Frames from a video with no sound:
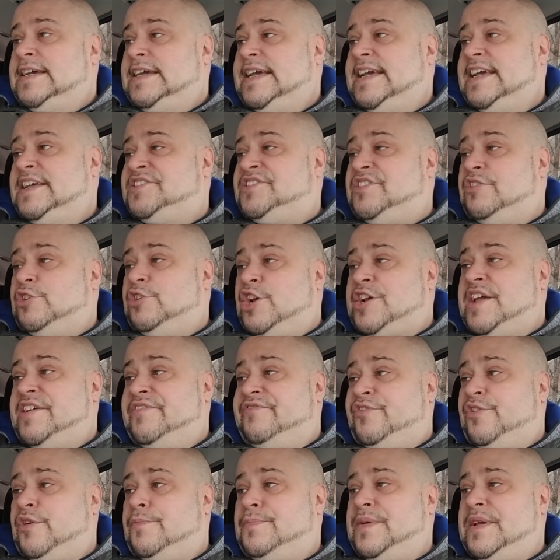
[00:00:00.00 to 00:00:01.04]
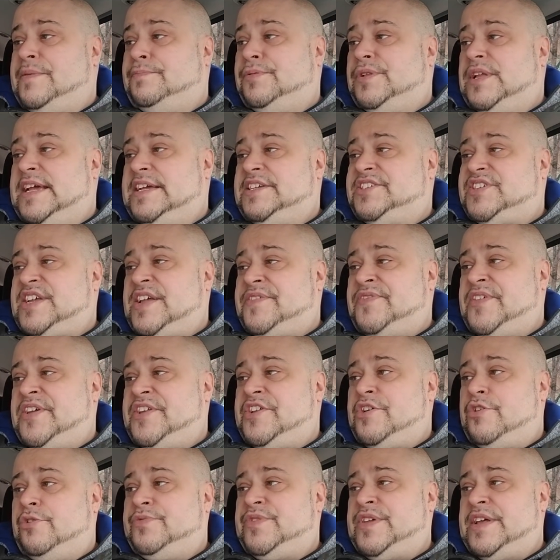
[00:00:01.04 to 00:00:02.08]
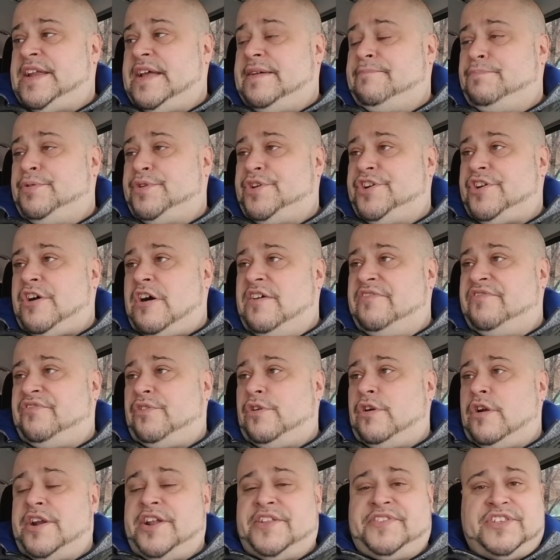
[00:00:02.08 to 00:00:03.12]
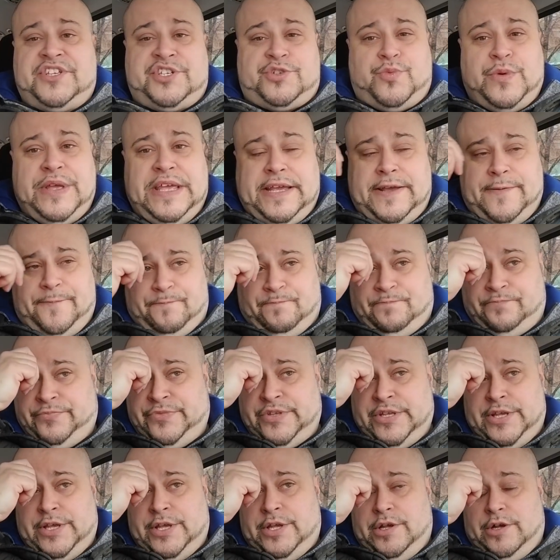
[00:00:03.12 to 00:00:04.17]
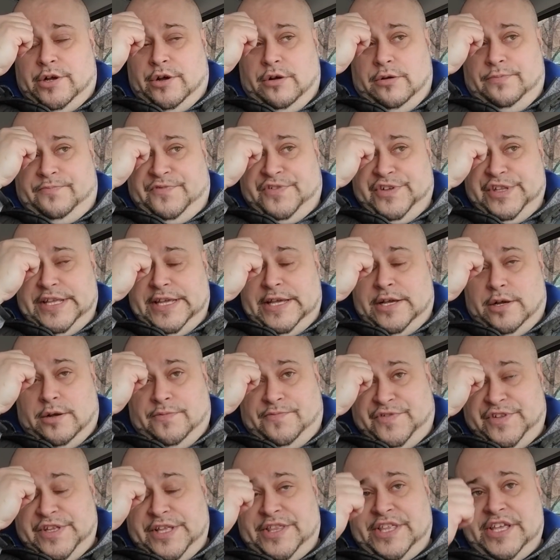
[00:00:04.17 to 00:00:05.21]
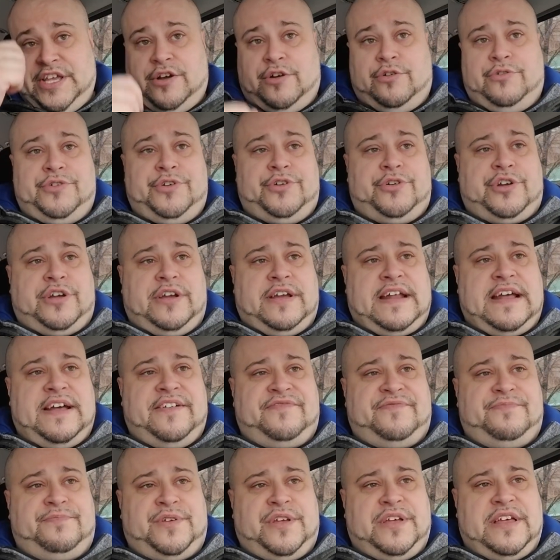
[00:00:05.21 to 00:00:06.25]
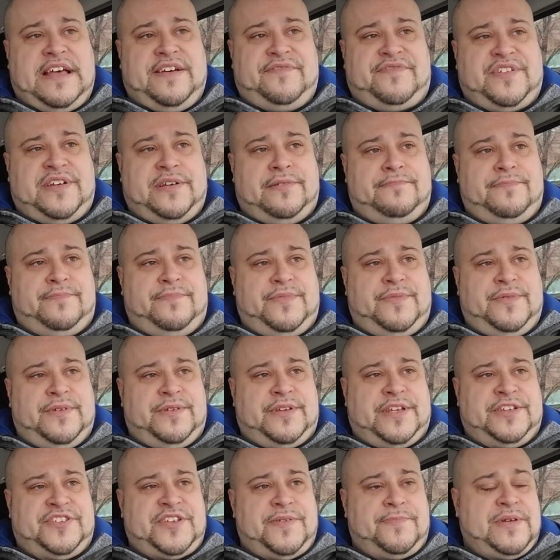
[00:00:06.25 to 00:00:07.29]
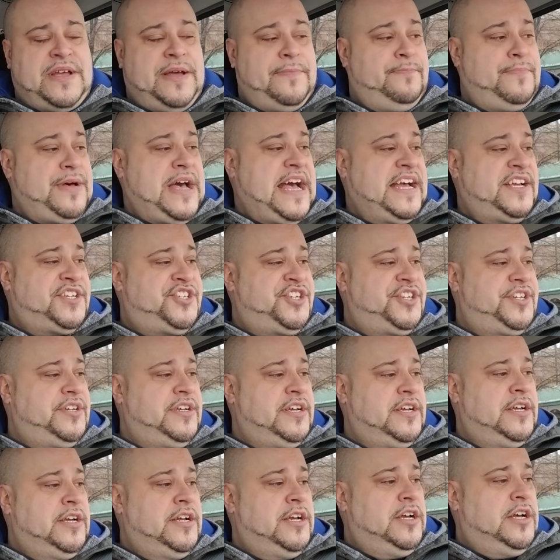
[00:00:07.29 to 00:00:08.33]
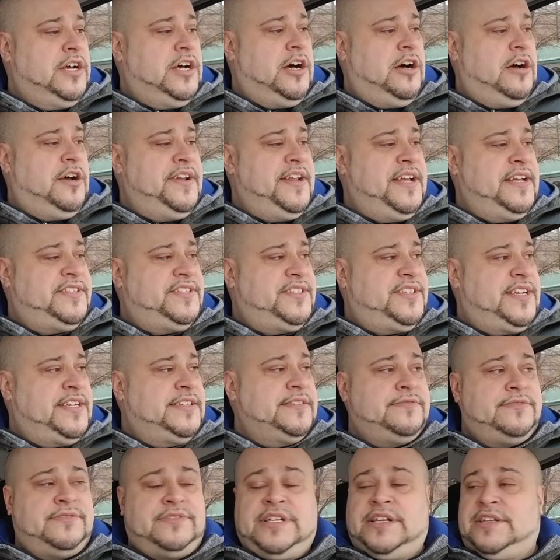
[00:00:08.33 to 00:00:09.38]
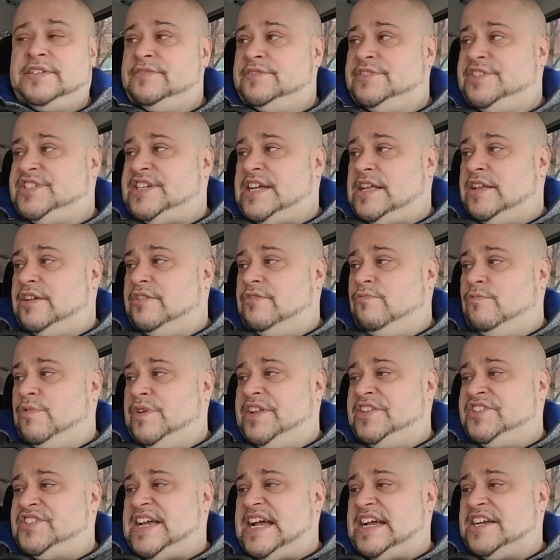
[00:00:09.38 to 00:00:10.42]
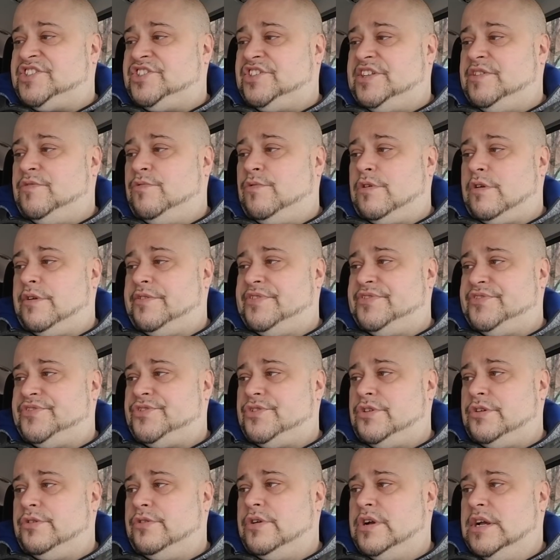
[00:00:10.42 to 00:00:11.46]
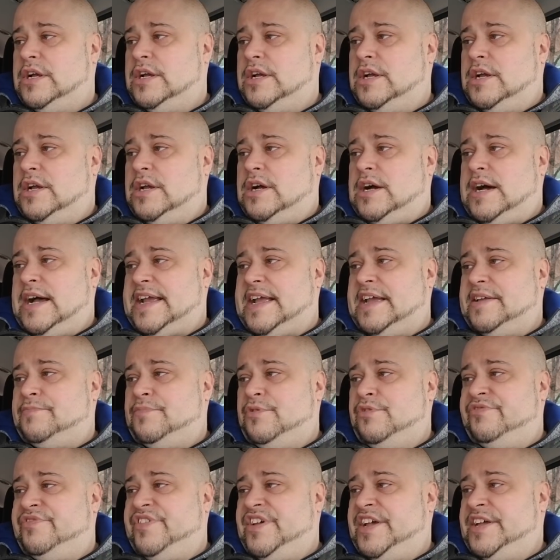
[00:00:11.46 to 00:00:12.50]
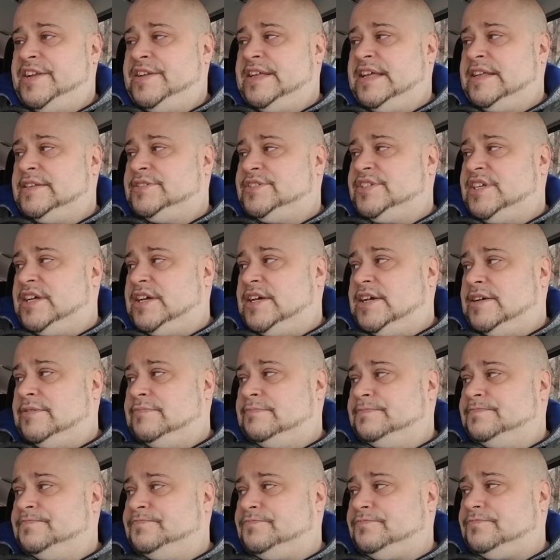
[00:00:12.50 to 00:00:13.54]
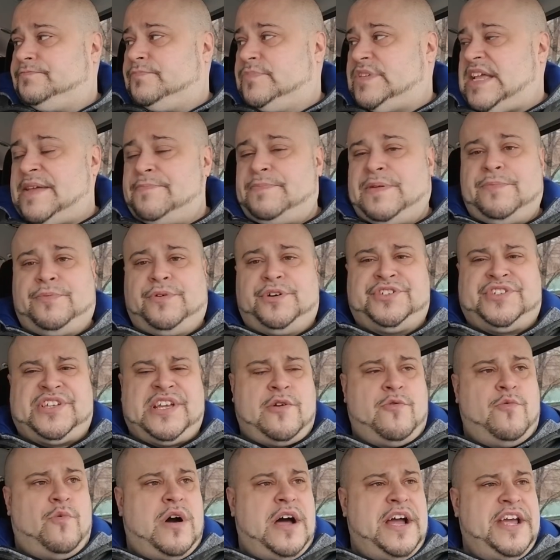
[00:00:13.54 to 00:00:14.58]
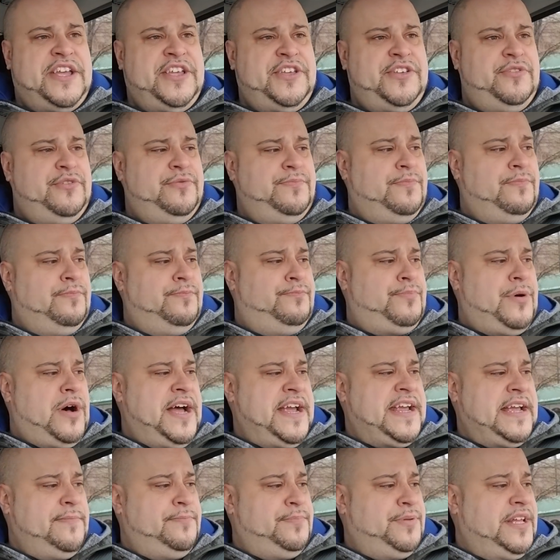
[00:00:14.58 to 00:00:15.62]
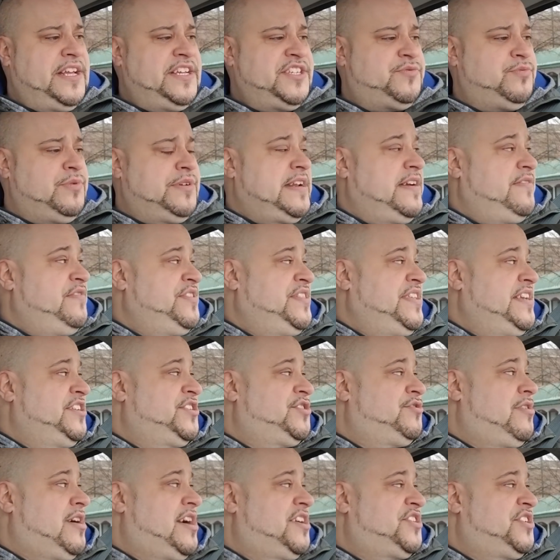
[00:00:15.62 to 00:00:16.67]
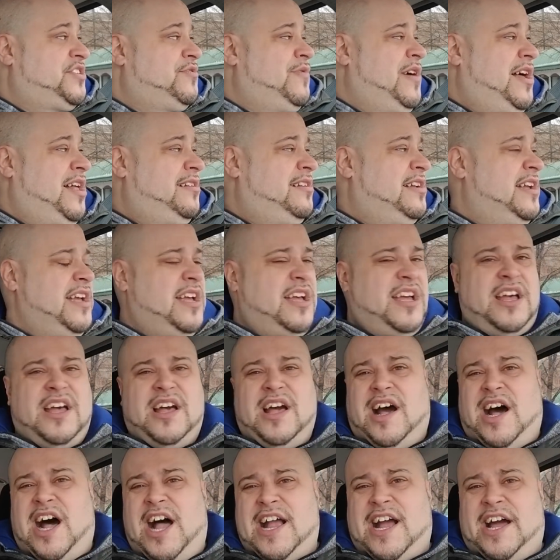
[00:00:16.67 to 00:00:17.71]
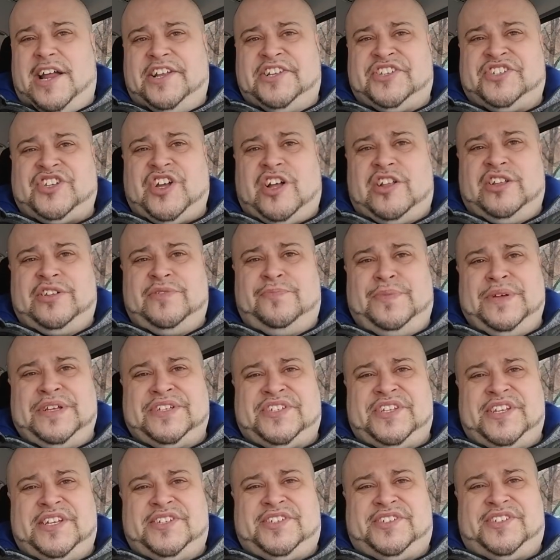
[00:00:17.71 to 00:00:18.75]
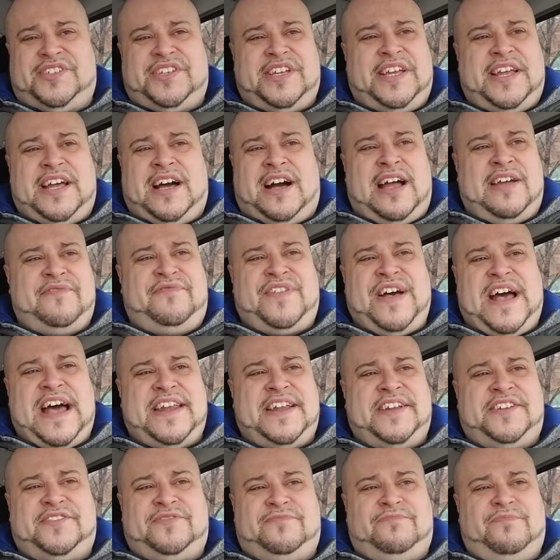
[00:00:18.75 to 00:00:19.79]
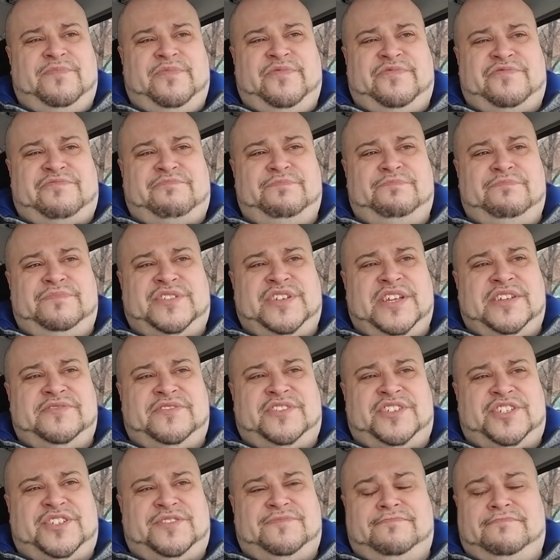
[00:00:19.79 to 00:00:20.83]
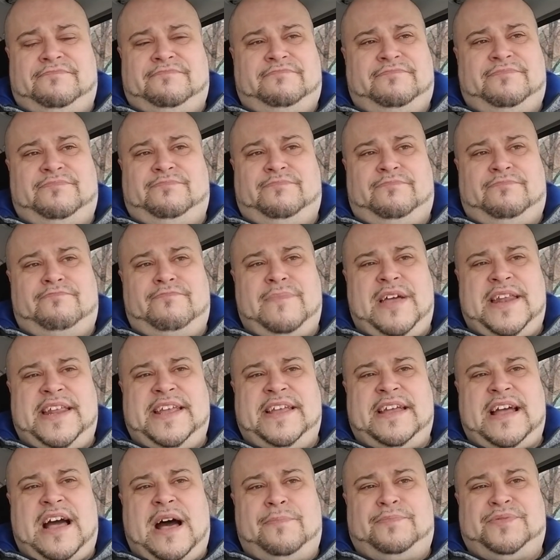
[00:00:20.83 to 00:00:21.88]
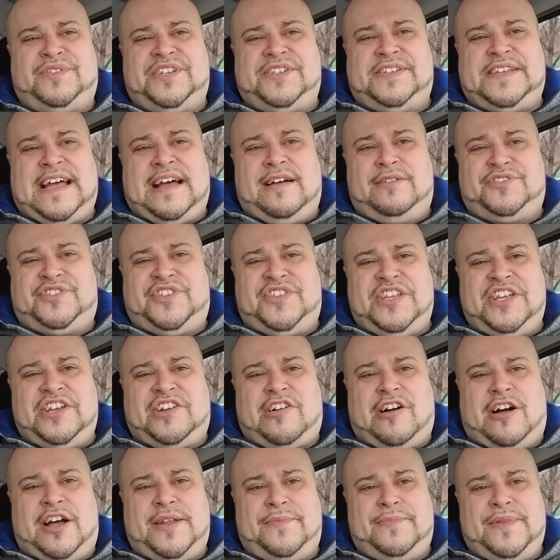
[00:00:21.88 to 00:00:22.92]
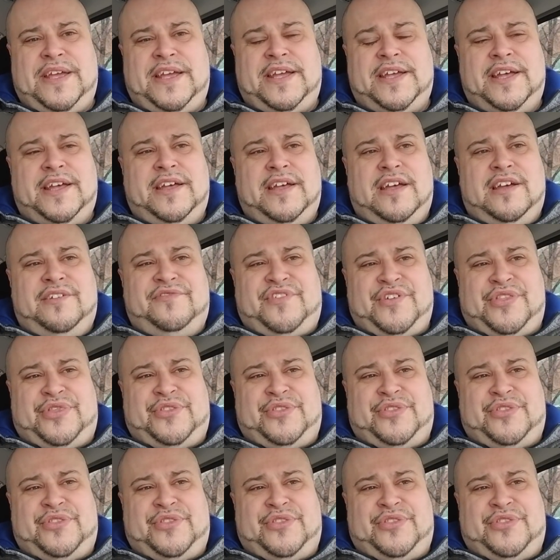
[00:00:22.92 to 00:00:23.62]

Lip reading: is they're looking for a big place. And they know that I put an offer on it this week. Hopefully the owner can have some compassion on it and sell it what it's actually worth, so I could move in. And people are saying, why are you buying a place when everything's crashing? Well, I got a solid business. I've had it since many ups and downs in the economy for